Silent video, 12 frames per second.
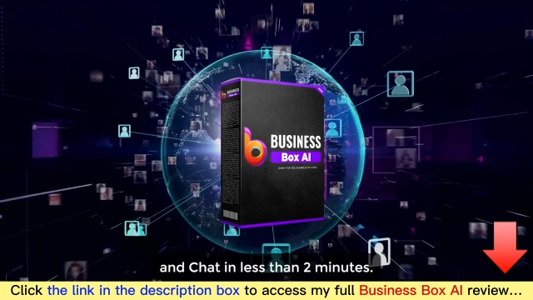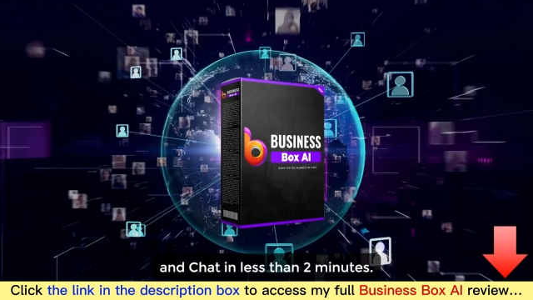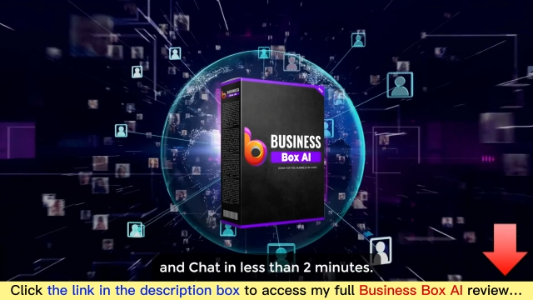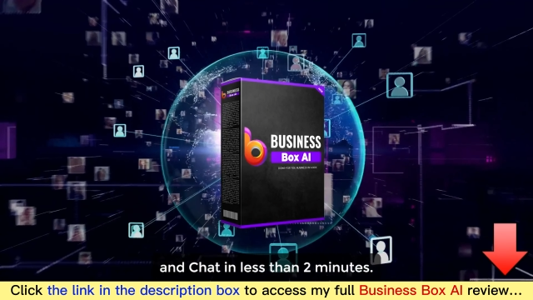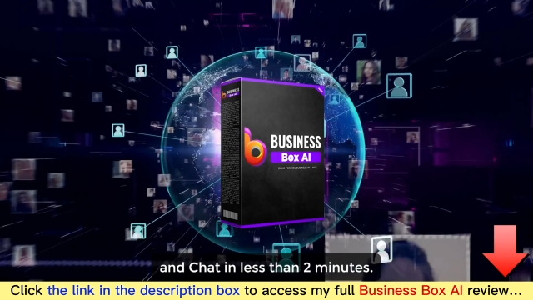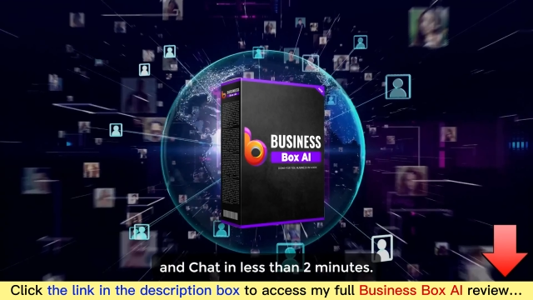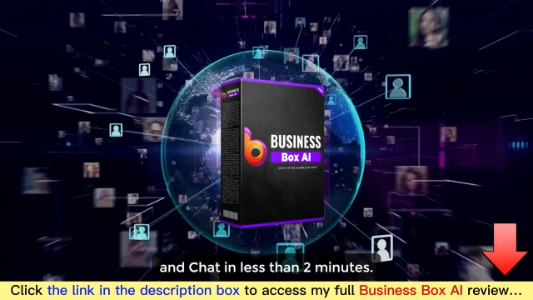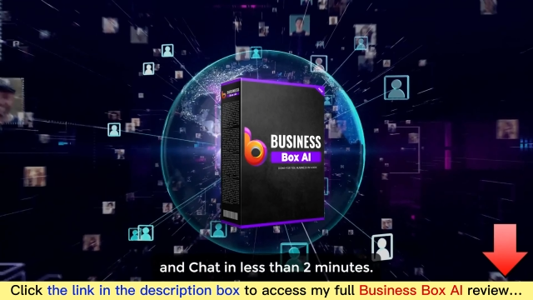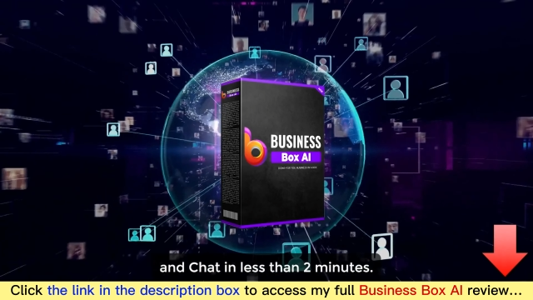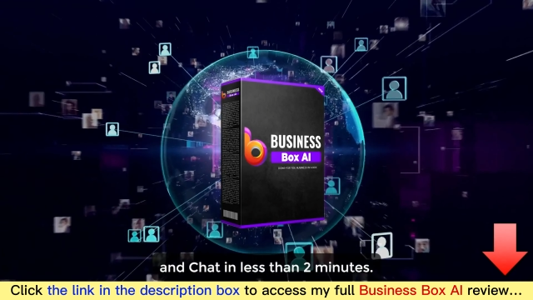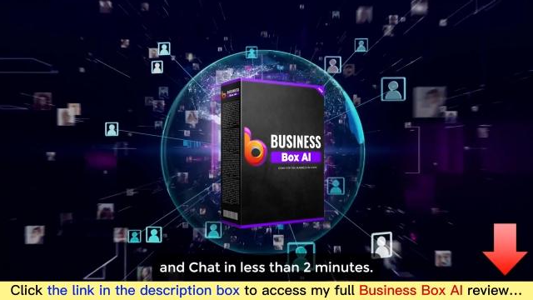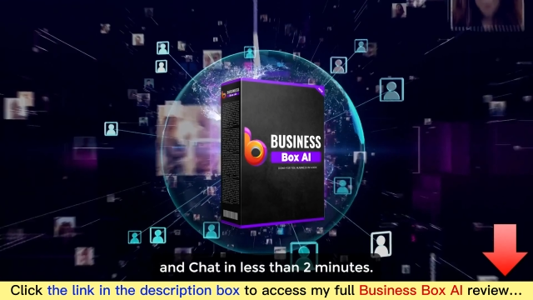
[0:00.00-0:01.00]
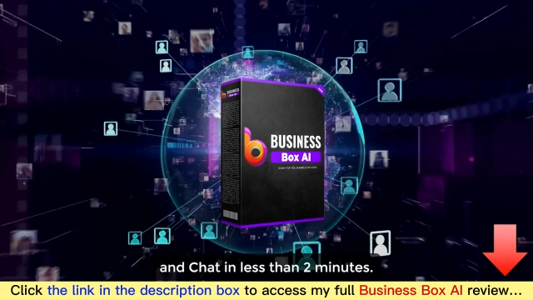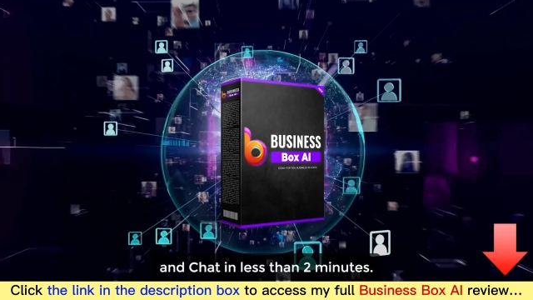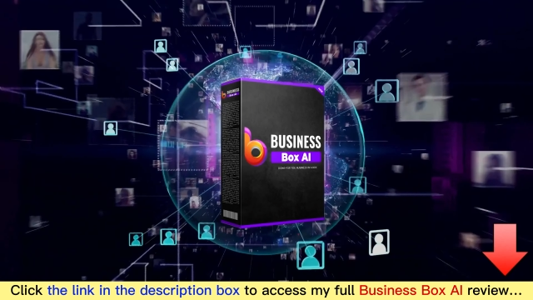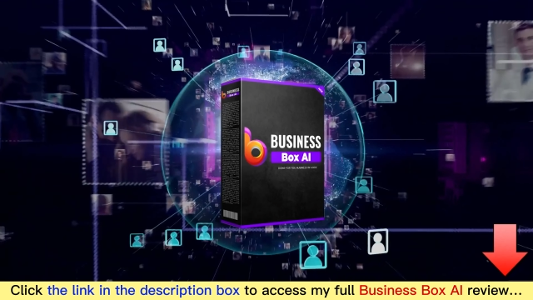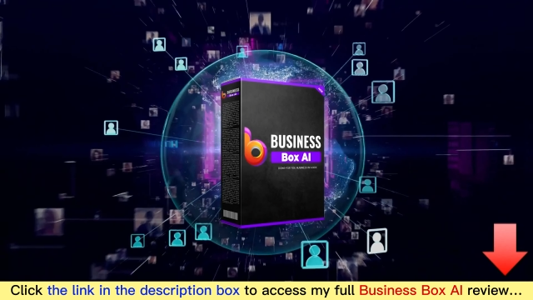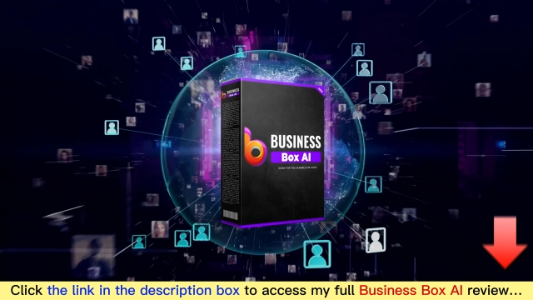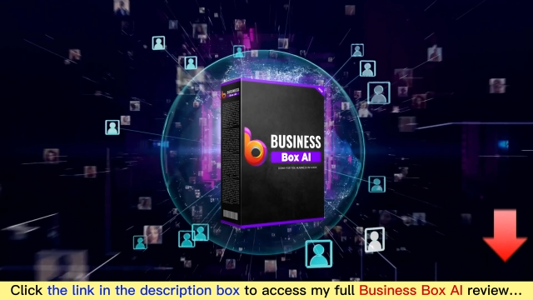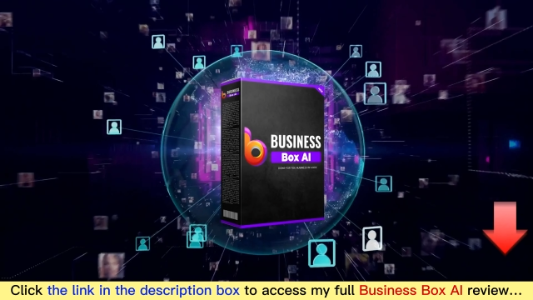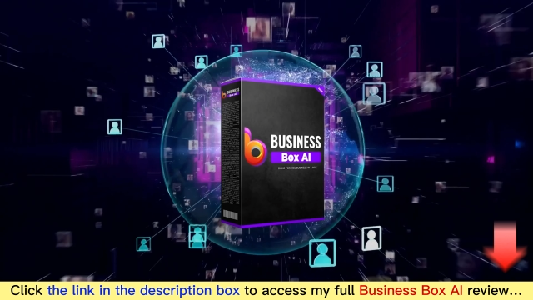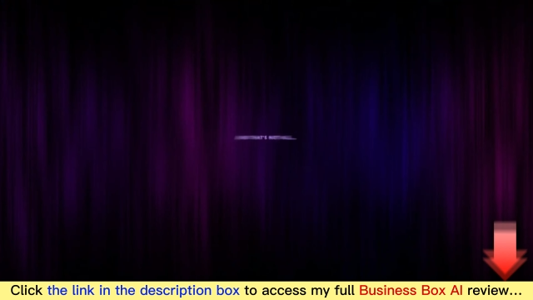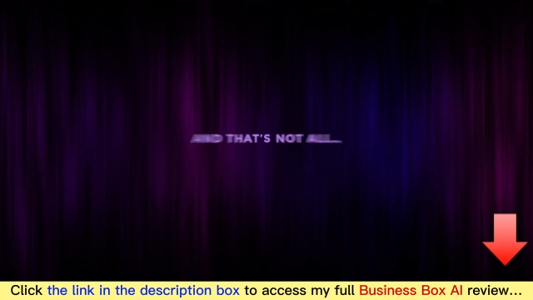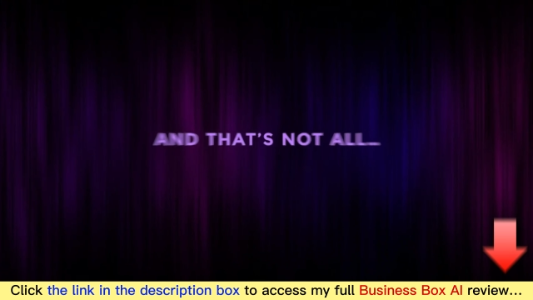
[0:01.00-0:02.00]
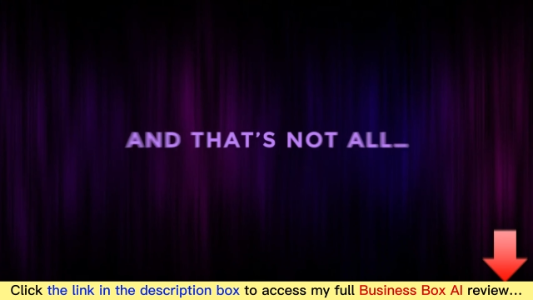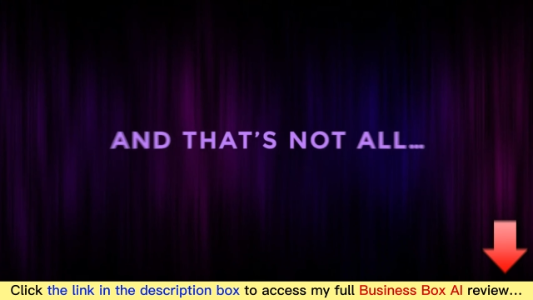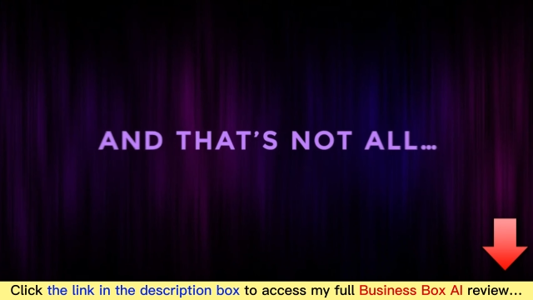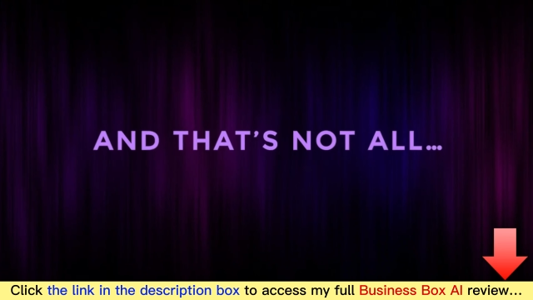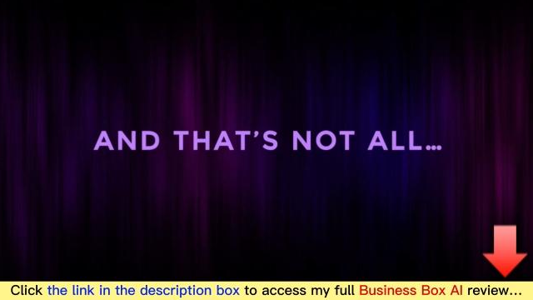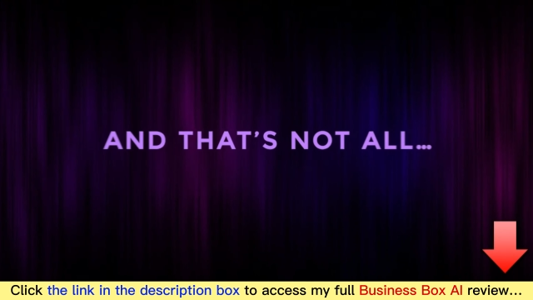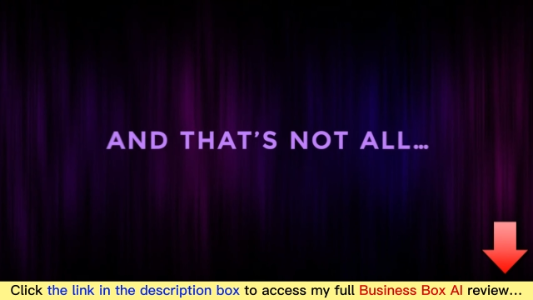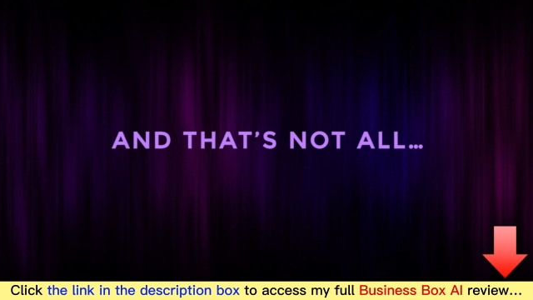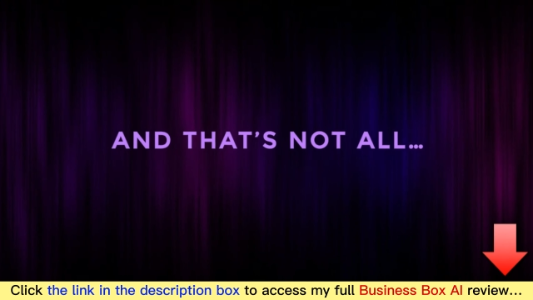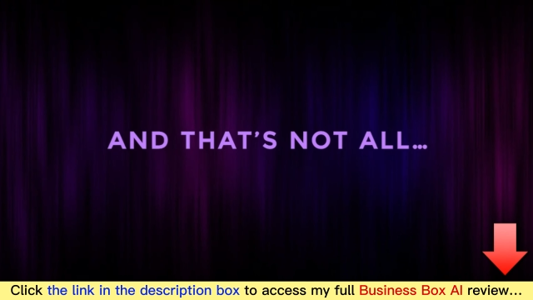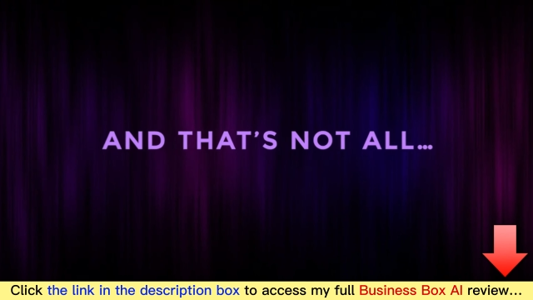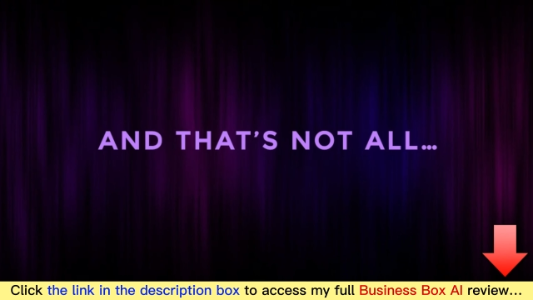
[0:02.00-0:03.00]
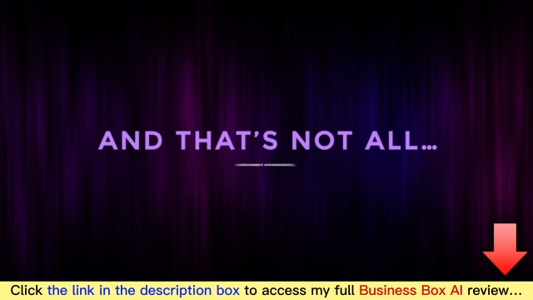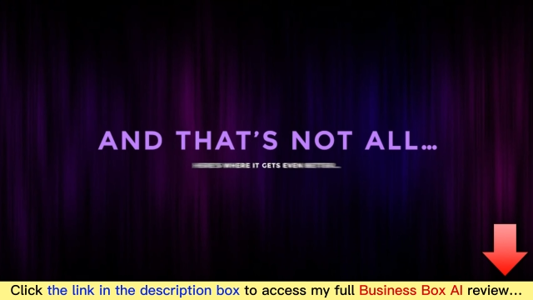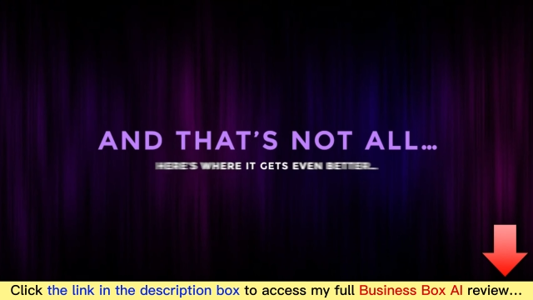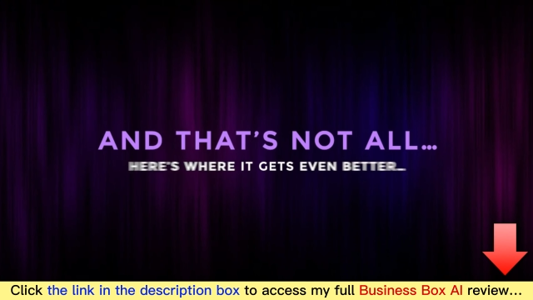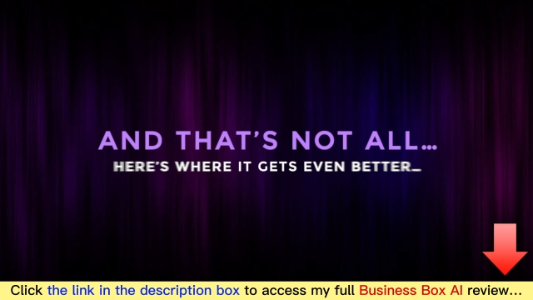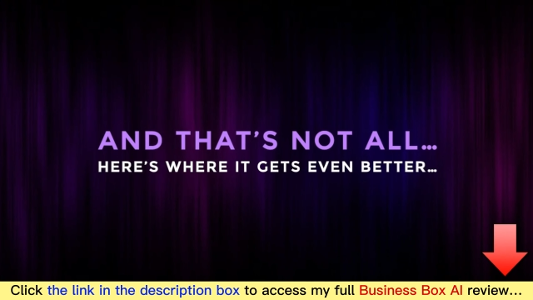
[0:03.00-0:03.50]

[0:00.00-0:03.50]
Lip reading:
(no speaker visible)